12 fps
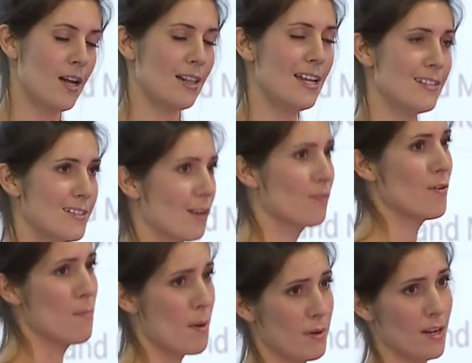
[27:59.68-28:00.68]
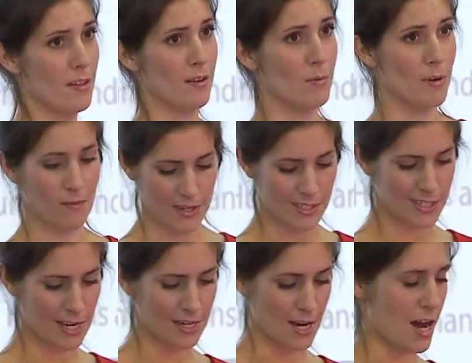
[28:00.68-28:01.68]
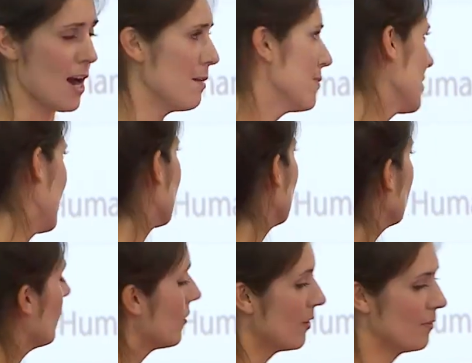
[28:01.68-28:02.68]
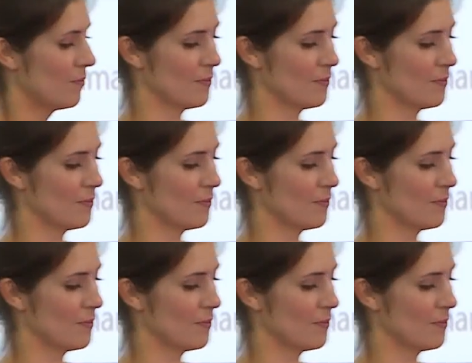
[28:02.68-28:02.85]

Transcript: Let's look for a moment at one of these Gantner hype cycles.